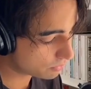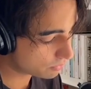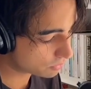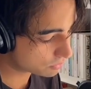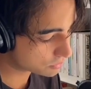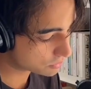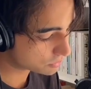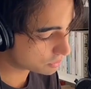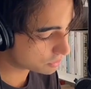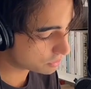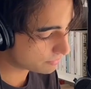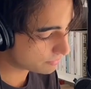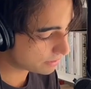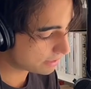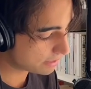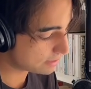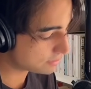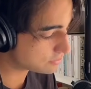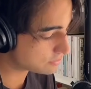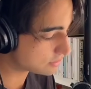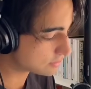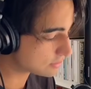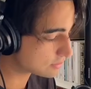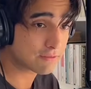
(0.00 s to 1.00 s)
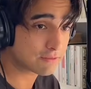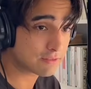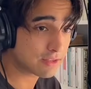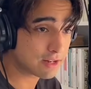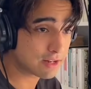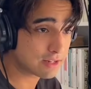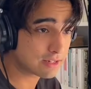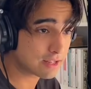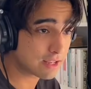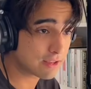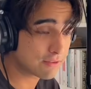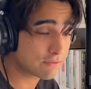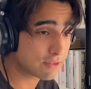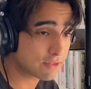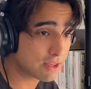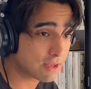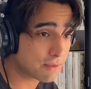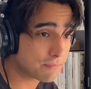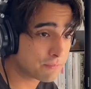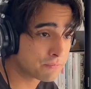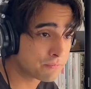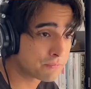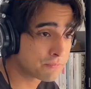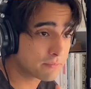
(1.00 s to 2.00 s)
sub-agents and give them
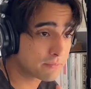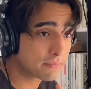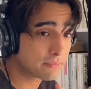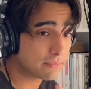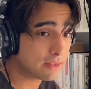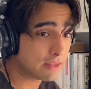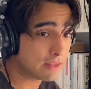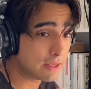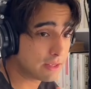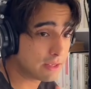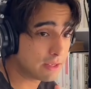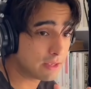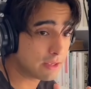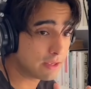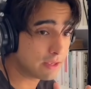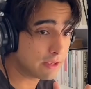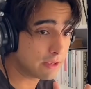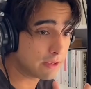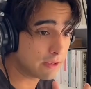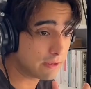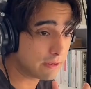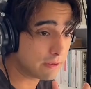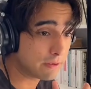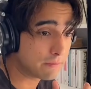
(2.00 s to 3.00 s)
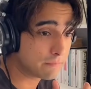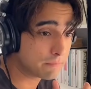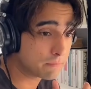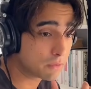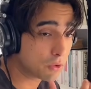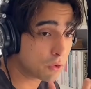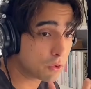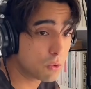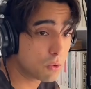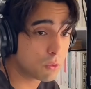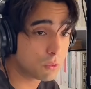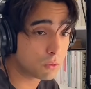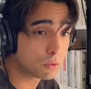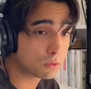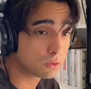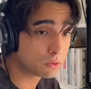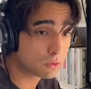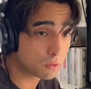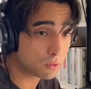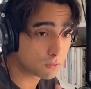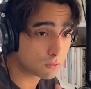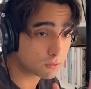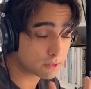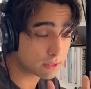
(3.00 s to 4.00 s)
the goal
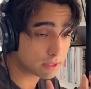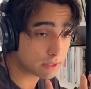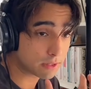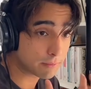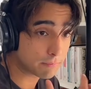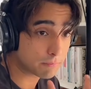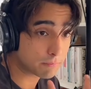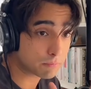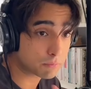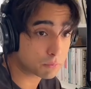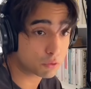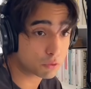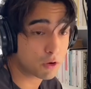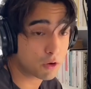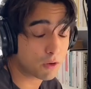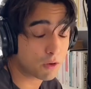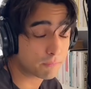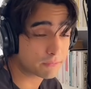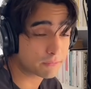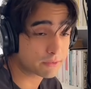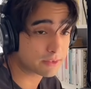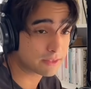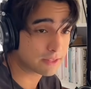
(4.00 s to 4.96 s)
or the prompt that